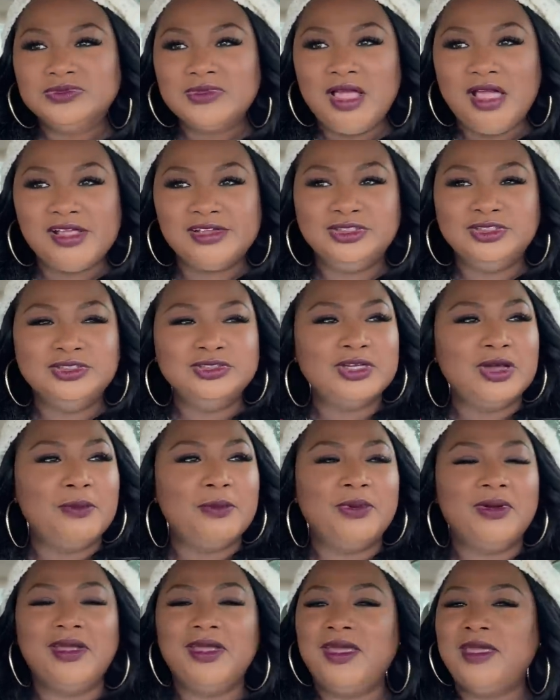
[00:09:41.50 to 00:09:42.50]
And you know,
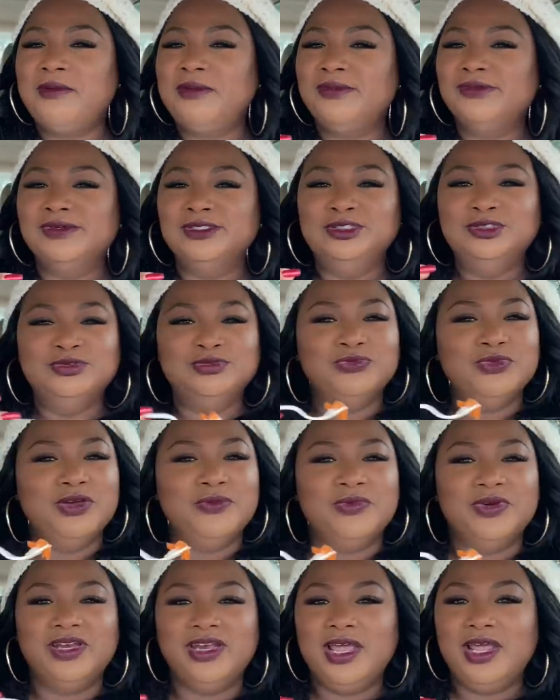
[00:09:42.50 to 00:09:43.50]
baby, when you when
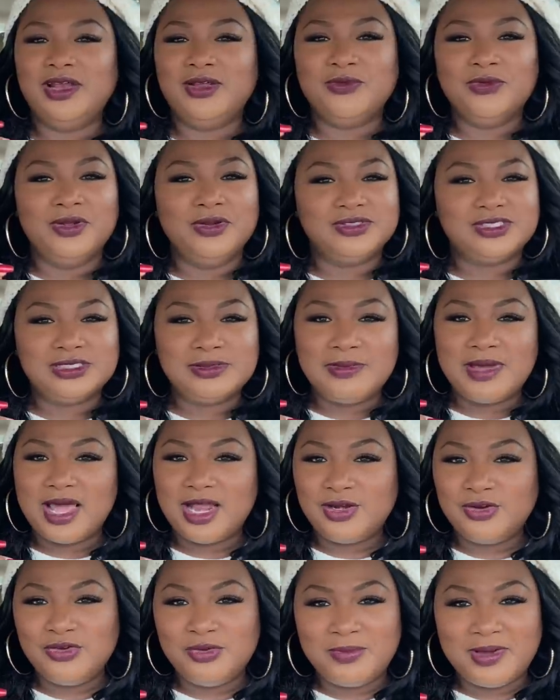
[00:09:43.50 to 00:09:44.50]
when they when
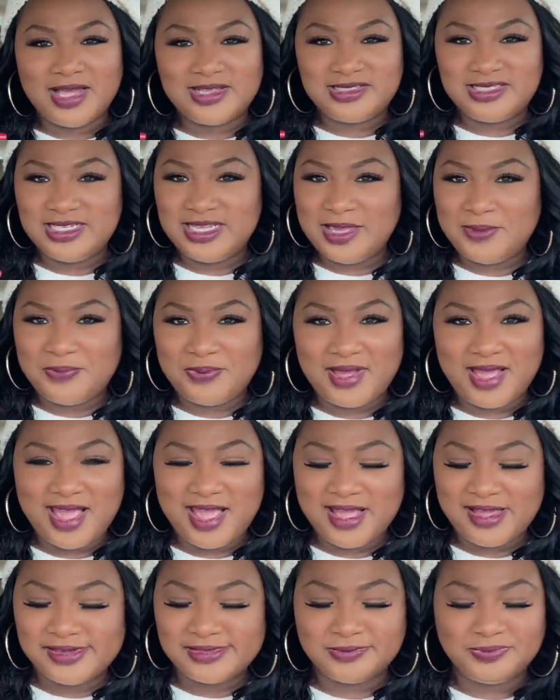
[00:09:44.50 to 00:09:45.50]
somebody lose about ten
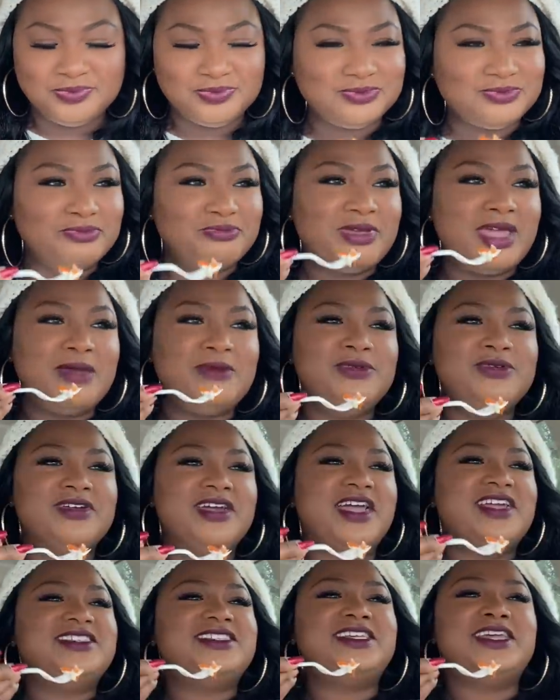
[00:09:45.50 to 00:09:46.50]
pounds, baby, you
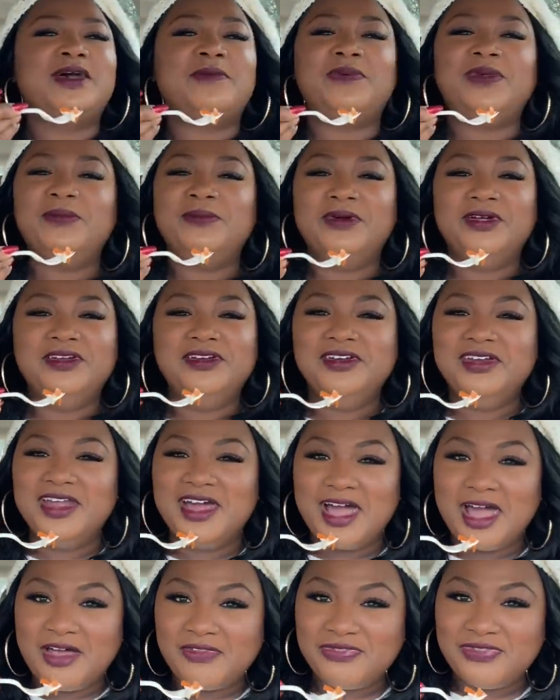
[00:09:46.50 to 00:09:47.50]
can't tell people
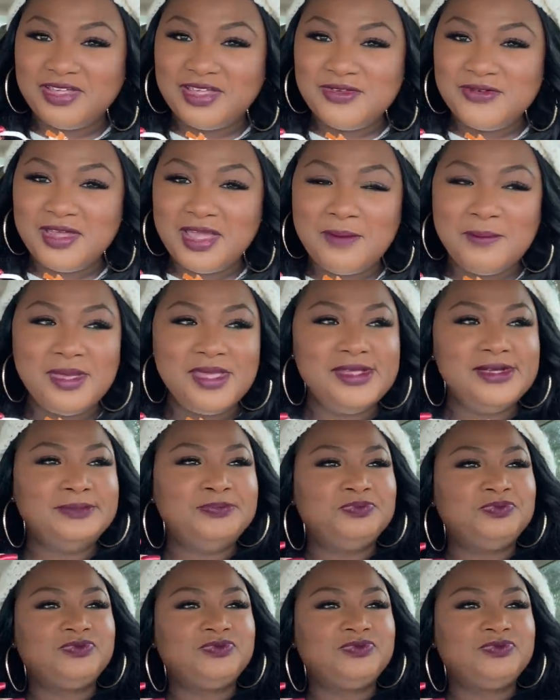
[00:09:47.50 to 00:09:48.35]
nothing. You hear me?